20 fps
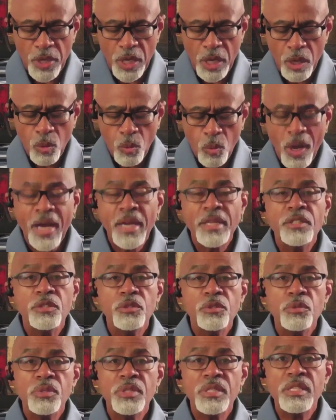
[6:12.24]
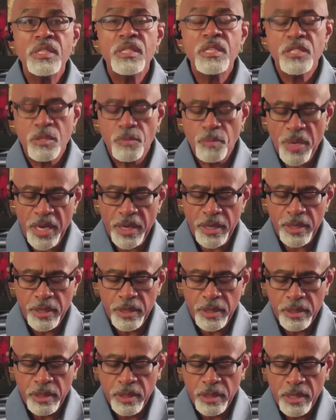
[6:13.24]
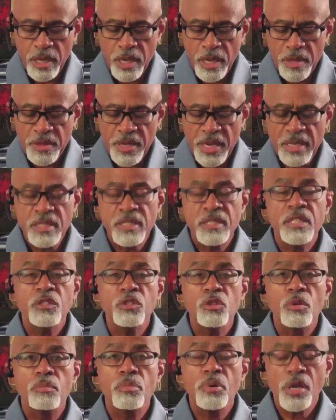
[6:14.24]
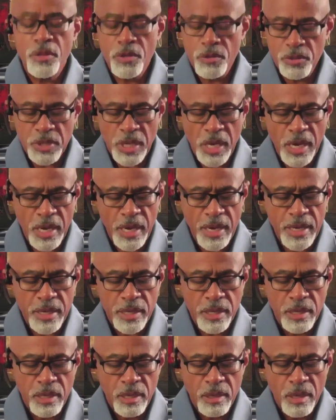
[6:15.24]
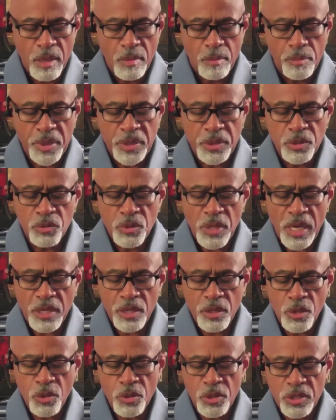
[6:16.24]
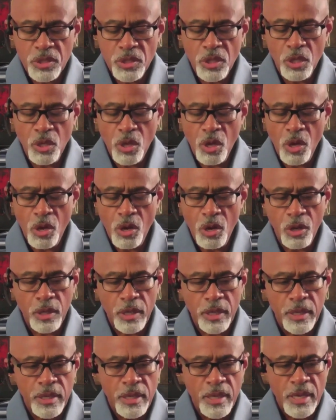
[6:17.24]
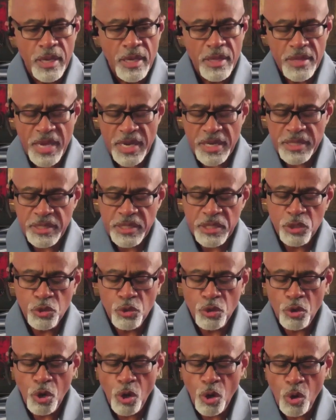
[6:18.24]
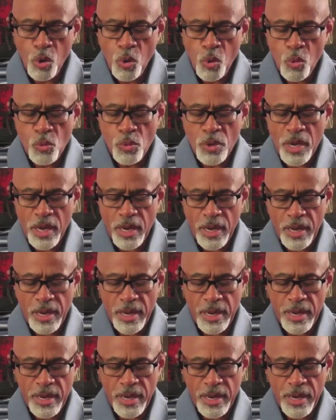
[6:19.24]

Why do you see the speck that is in your brother's eye, but do not notice the log that is in your own eye?